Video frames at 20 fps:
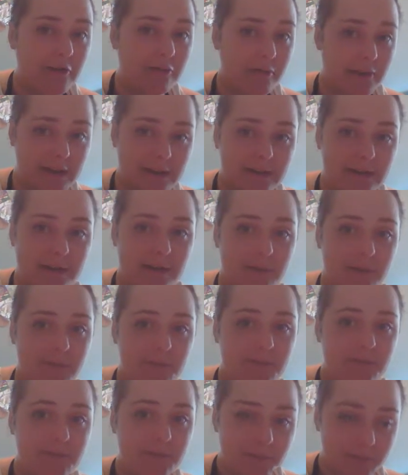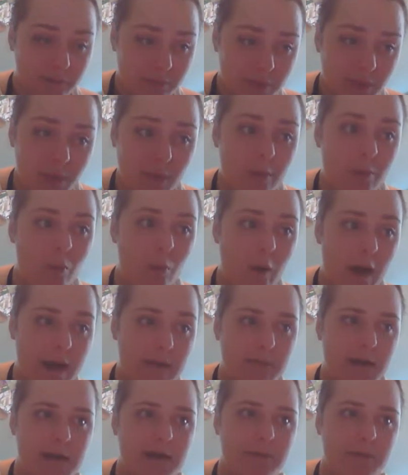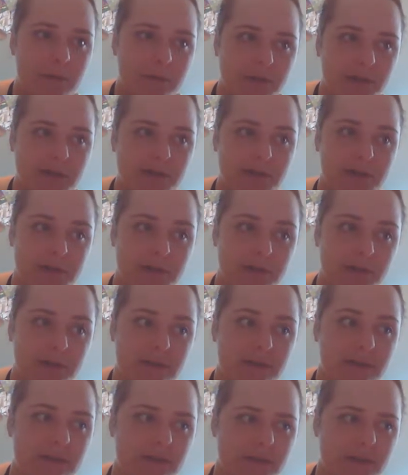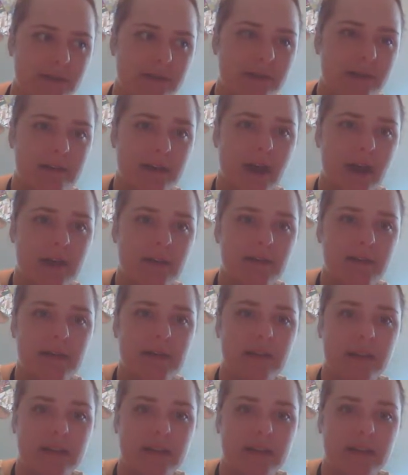reason why my opponent should lose, for not even